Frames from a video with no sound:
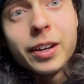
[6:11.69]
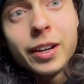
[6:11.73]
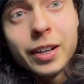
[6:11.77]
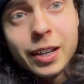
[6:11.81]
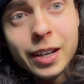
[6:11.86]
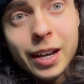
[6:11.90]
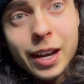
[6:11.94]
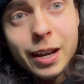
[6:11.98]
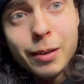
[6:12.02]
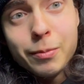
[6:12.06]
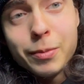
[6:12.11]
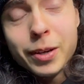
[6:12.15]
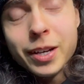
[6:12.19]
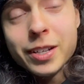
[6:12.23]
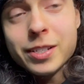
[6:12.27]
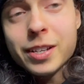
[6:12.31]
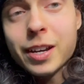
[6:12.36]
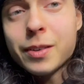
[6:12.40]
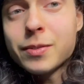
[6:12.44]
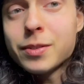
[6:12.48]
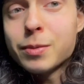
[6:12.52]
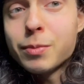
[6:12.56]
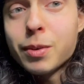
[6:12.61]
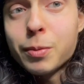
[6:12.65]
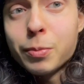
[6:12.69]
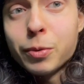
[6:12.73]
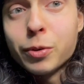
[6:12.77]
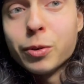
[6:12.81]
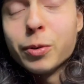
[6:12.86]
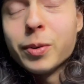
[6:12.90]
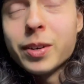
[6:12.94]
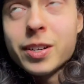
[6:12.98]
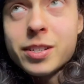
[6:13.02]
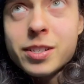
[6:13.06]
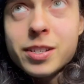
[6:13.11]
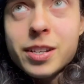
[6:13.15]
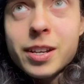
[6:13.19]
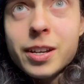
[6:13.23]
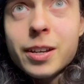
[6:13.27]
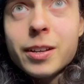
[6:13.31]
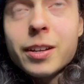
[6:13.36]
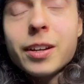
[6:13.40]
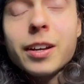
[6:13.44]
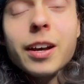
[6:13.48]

again, because I have some people who want to see it,